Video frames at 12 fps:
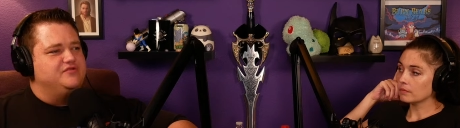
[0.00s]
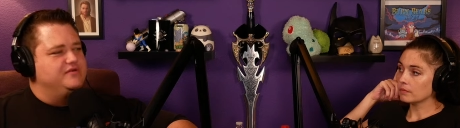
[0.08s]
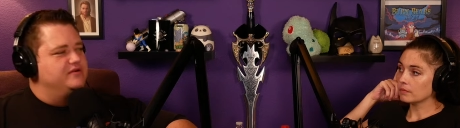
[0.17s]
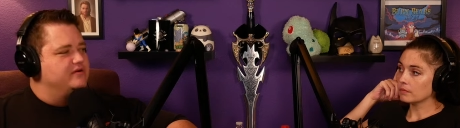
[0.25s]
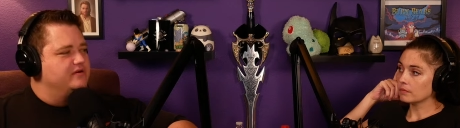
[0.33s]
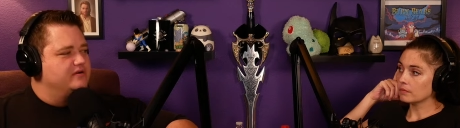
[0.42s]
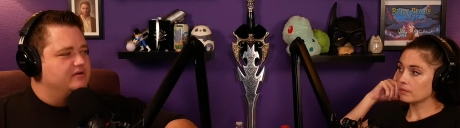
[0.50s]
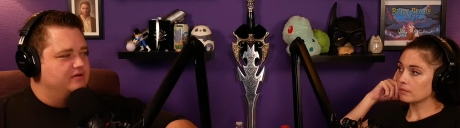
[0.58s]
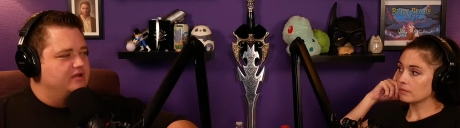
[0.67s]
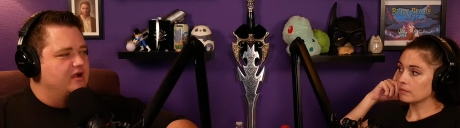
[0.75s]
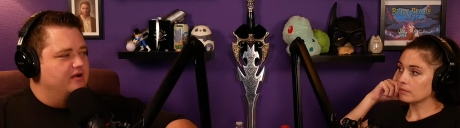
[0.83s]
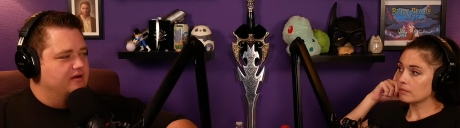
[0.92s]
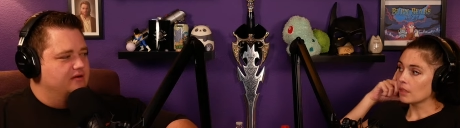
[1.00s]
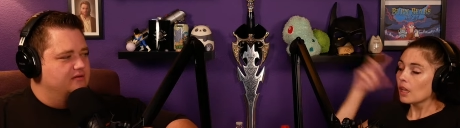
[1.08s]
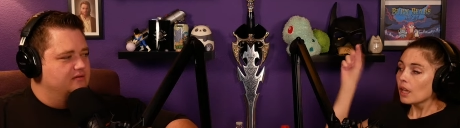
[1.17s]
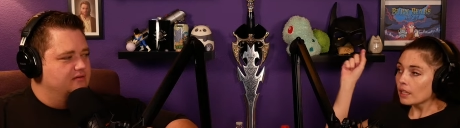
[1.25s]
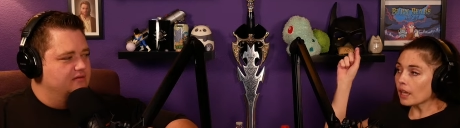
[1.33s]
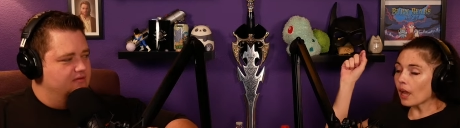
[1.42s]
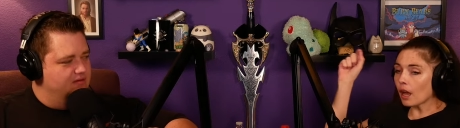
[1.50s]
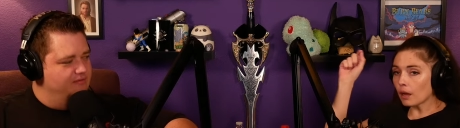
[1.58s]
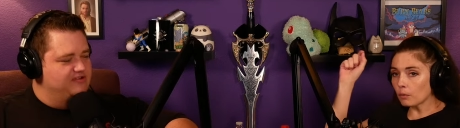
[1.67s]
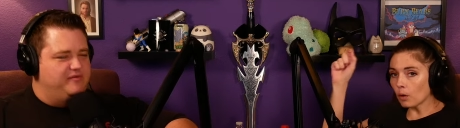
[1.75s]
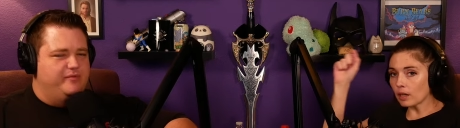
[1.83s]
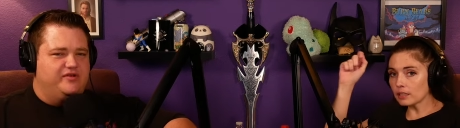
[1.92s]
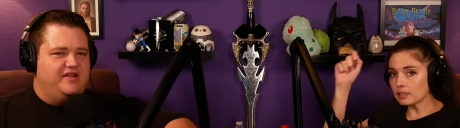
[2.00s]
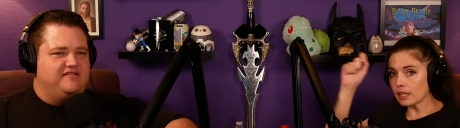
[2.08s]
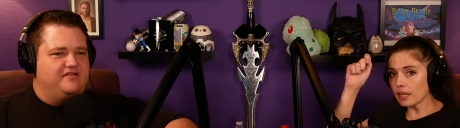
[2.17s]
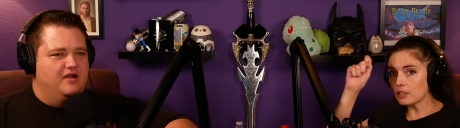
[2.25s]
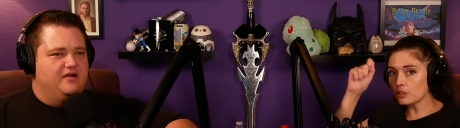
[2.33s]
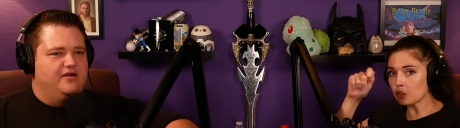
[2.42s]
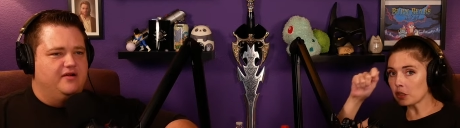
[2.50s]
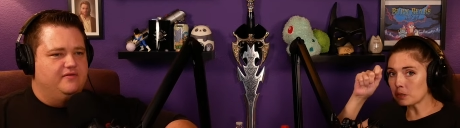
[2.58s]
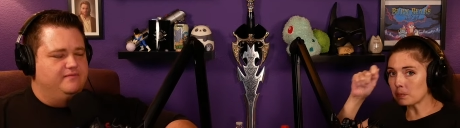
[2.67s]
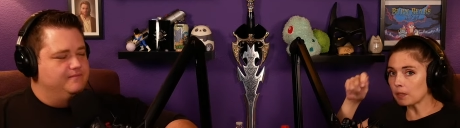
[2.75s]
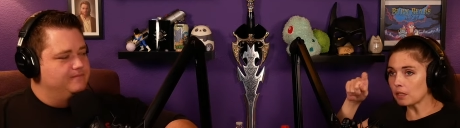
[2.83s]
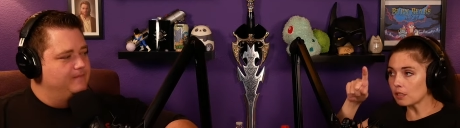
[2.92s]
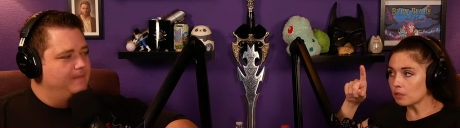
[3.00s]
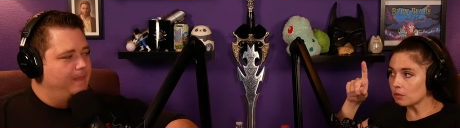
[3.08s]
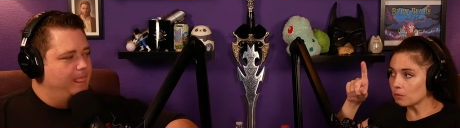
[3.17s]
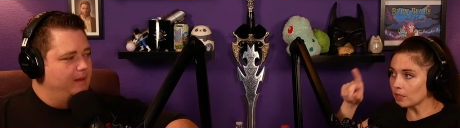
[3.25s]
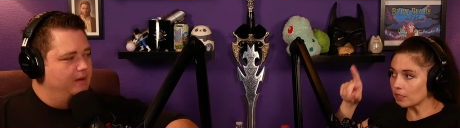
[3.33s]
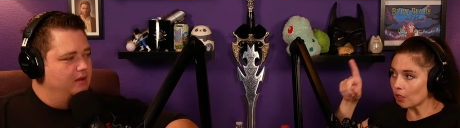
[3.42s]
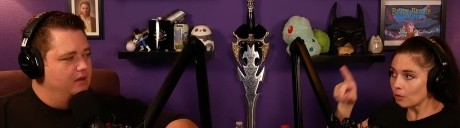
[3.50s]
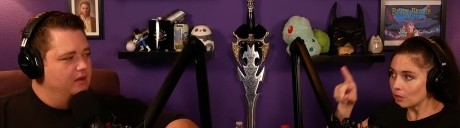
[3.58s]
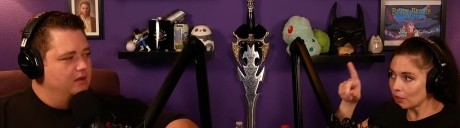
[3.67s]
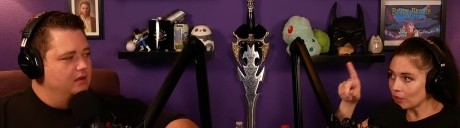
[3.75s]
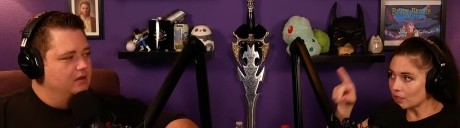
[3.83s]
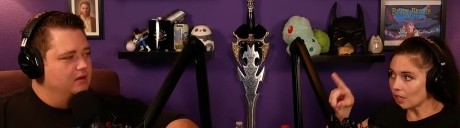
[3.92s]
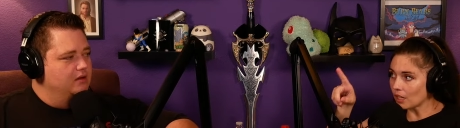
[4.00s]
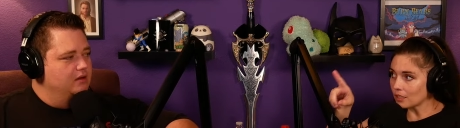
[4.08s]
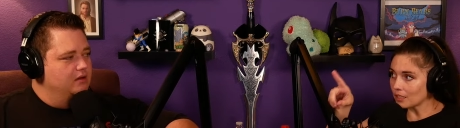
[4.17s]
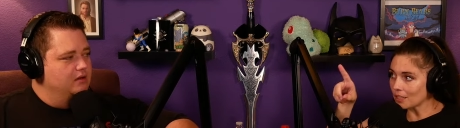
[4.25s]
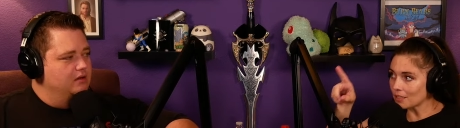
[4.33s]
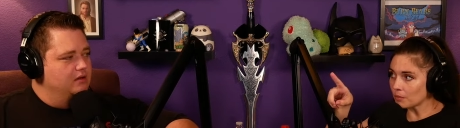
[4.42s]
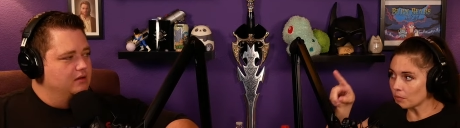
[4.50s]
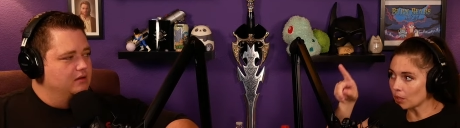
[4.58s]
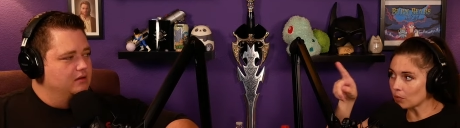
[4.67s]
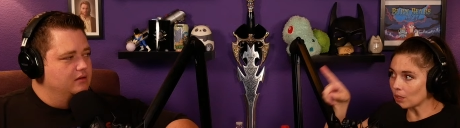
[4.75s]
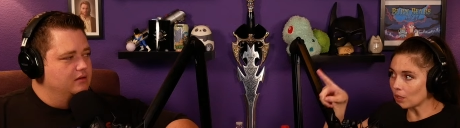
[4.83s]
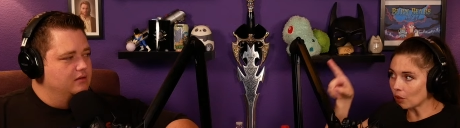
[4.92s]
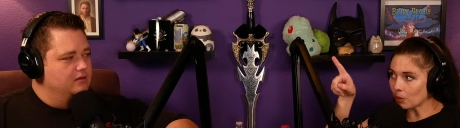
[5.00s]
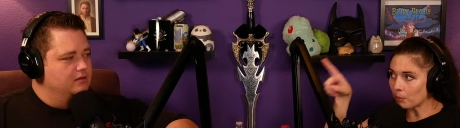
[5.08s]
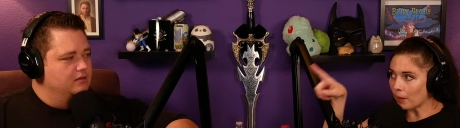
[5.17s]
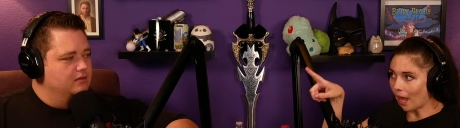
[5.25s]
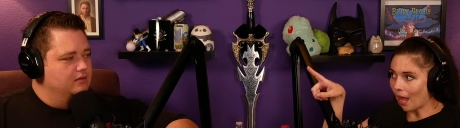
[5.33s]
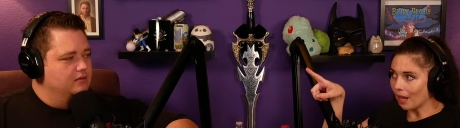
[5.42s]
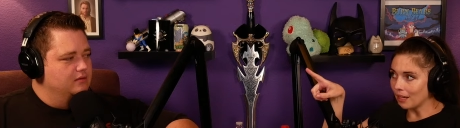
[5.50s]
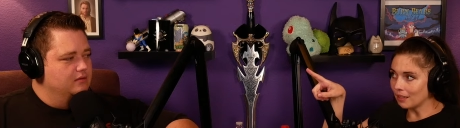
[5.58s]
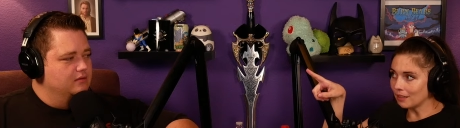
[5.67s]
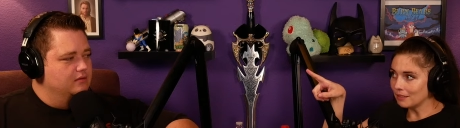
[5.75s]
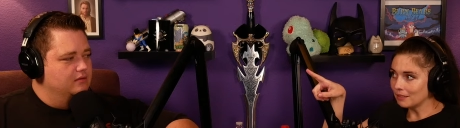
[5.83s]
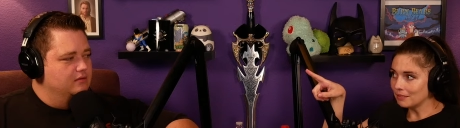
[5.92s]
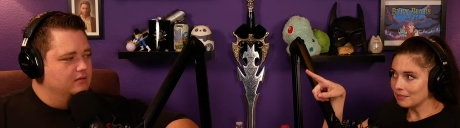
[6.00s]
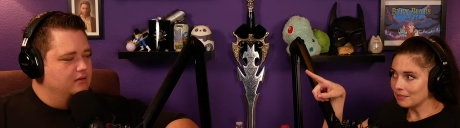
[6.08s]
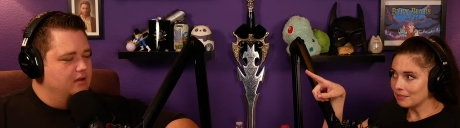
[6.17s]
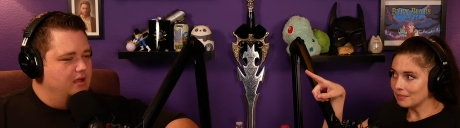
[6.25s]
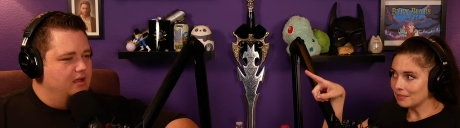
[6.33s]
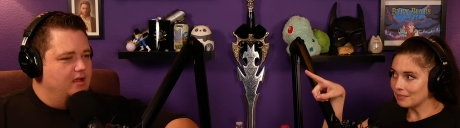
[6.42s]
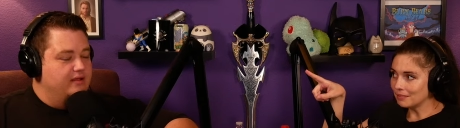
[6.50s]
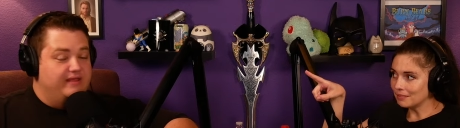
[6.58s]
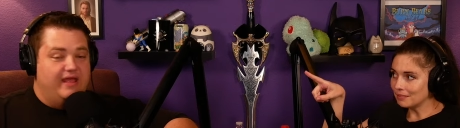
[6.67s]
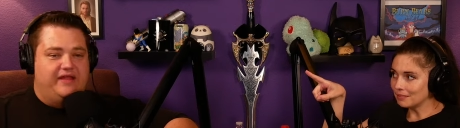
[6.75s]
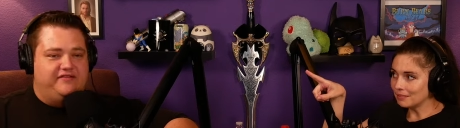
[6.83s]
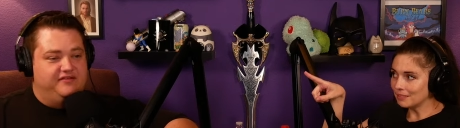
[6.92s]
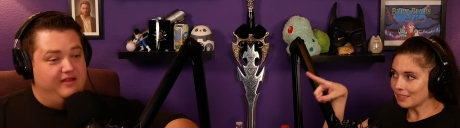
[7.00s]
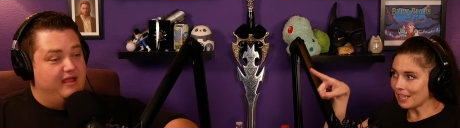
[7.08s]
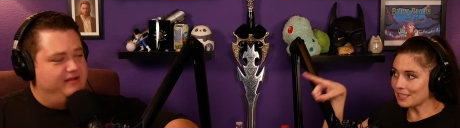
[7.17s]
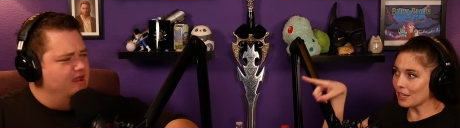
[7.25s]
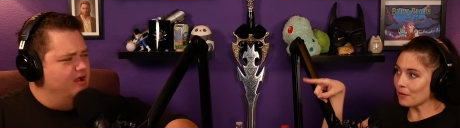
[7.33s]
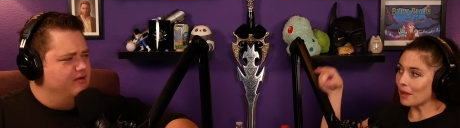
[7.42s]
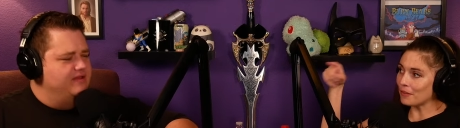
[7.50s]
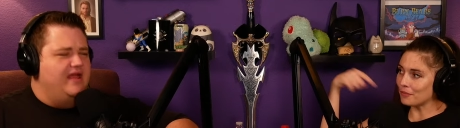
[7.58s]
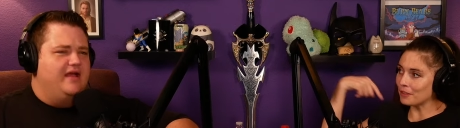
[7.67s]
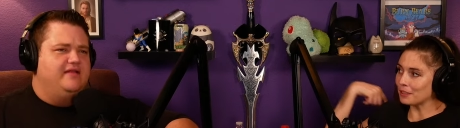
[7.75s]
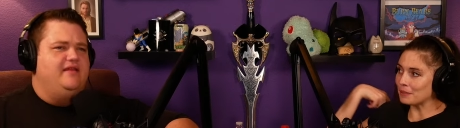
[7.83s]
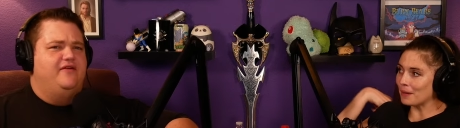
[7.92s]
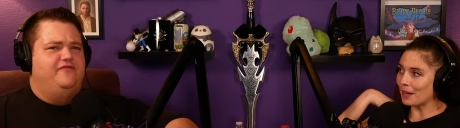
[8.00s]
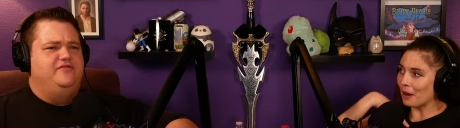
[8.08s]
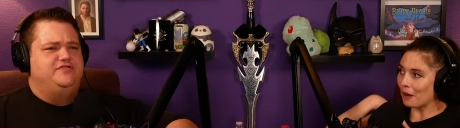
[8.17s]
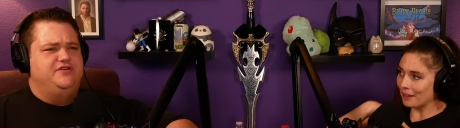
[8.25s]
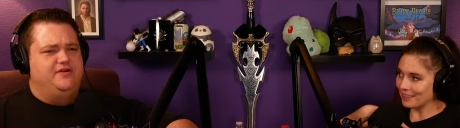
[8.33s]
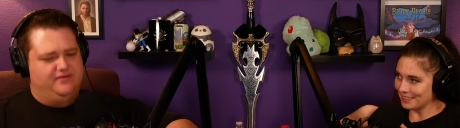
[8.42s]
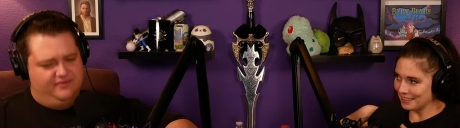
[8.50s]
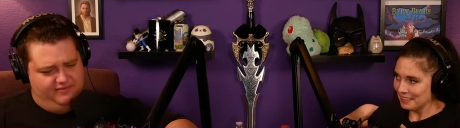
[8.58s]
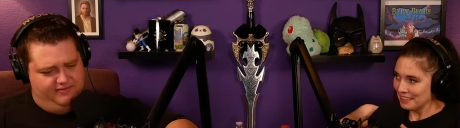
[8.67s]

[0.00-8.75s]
Speaker 1: or, or younger. Yeah, I want to say younger. just
Speaker 2: because we don't look young doesn't mean we look bad.
Speaker 1: Uh, yes, yeah, that's no, how I yeah, feel yeah, in my heart.